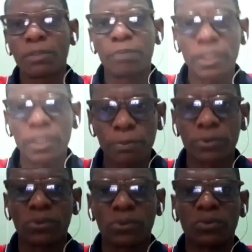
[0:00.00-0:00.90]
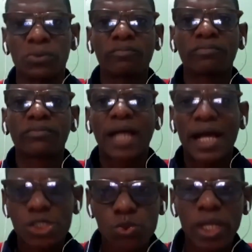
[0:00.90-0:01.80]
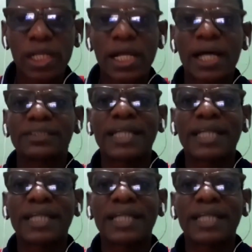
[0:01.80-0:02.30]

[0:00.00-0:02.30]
people, as well as